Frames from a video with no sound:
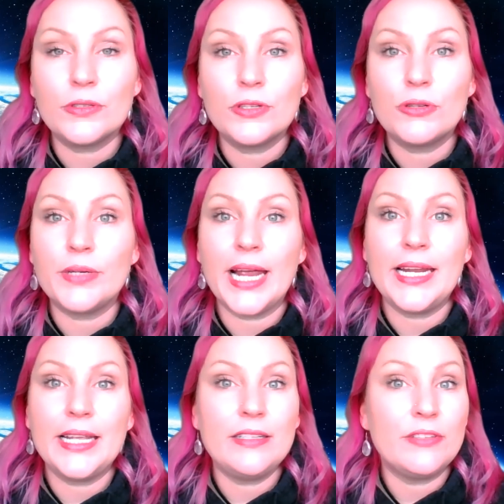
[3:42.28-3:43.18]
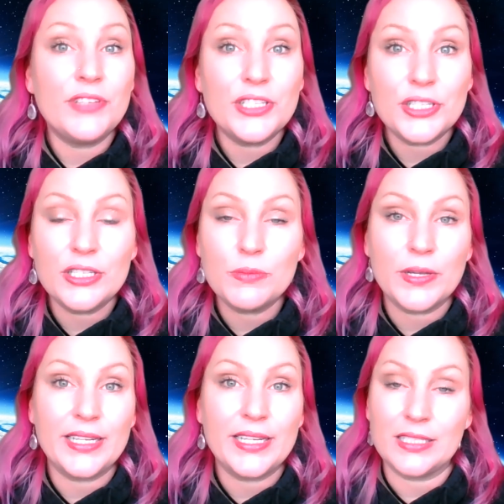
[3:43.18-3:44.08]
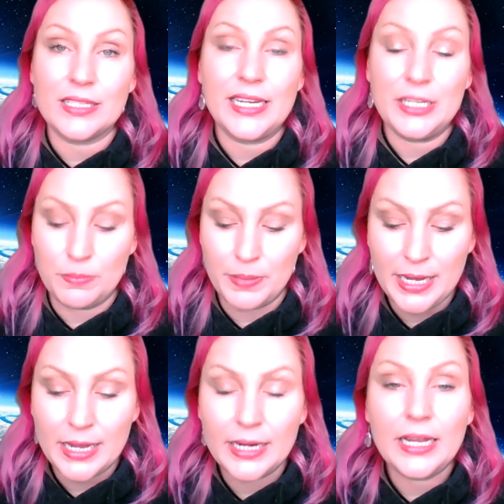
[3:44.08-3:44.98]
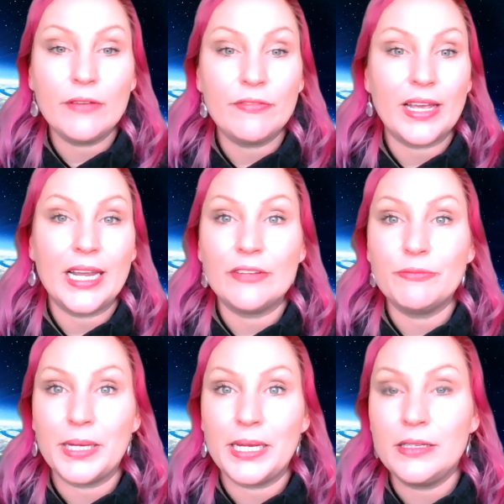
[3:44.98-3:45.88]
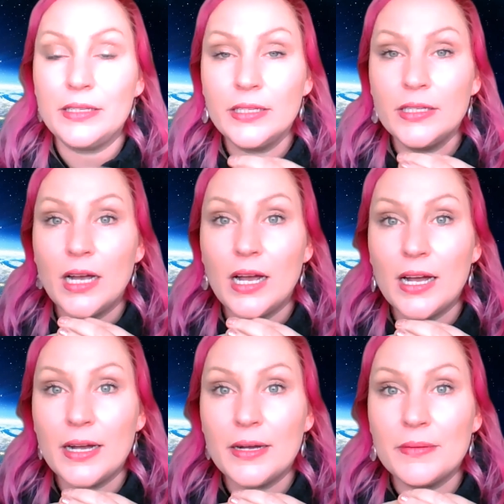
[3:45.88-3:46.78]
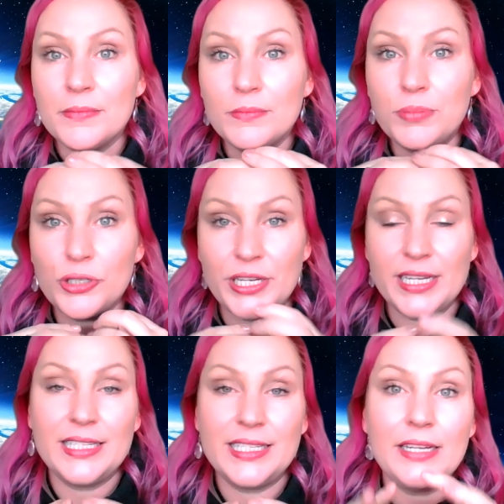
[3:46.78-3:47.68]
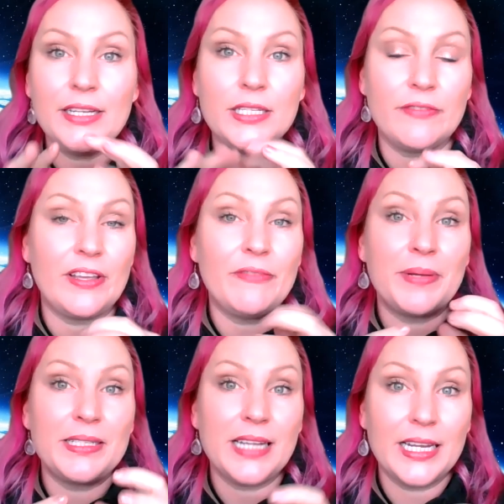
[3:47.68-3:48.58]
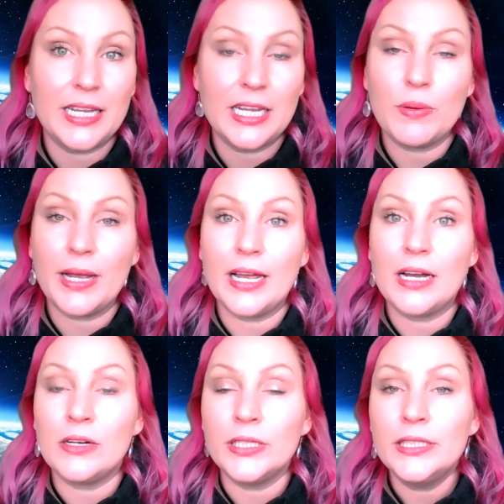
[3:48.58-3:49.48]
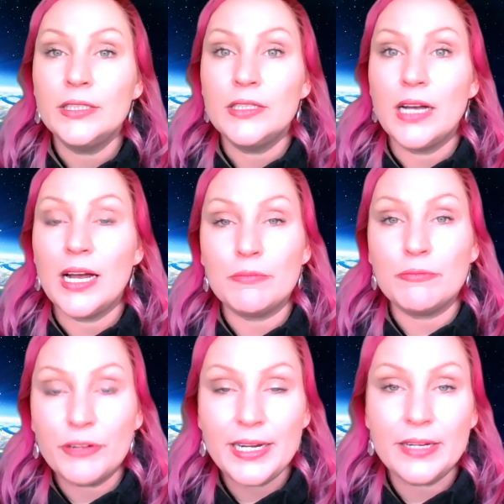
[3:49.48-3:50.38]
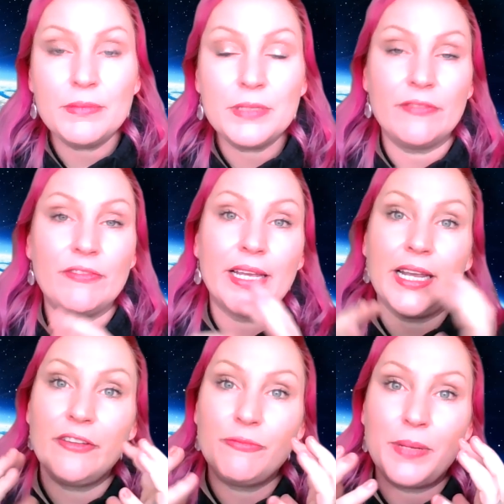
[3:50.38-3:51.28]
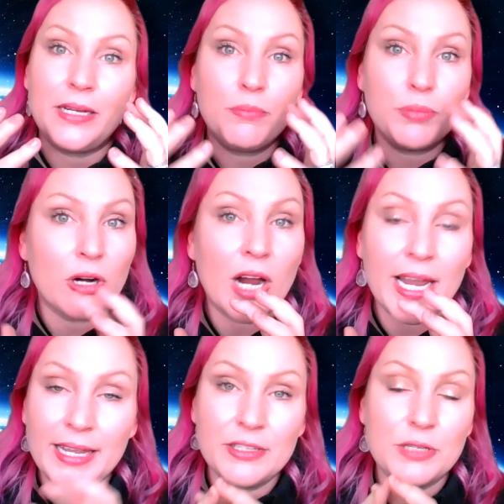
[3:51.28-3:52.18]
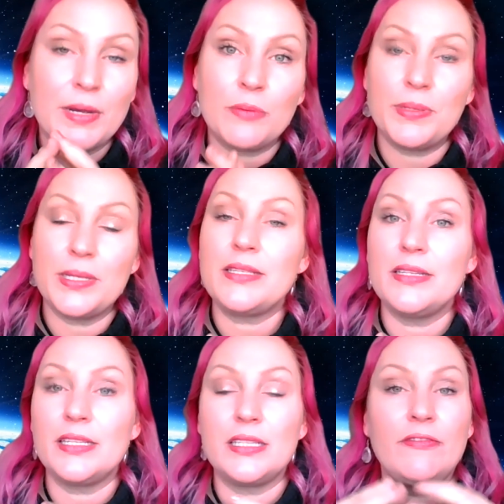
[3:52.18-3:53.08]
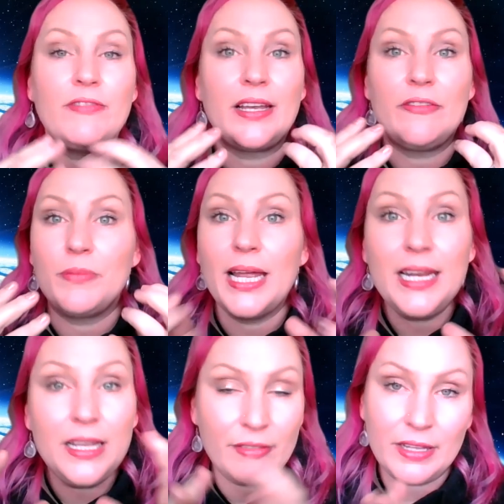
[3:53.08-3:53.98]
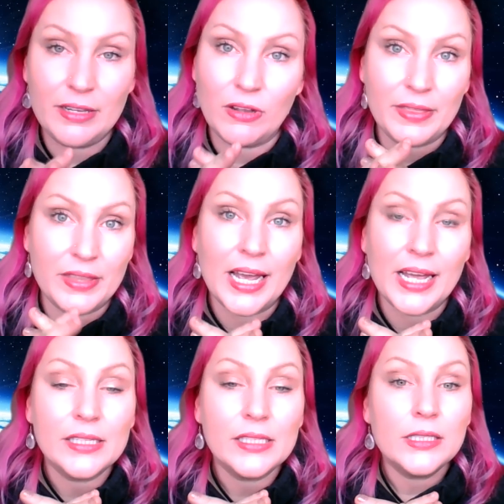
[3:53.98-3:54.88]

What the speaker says: creating divisions where there doesn't need to be any, if they have been pushing agendas, if they've been taking away our freedoms, if they have been prying into our business, if they've anything like that,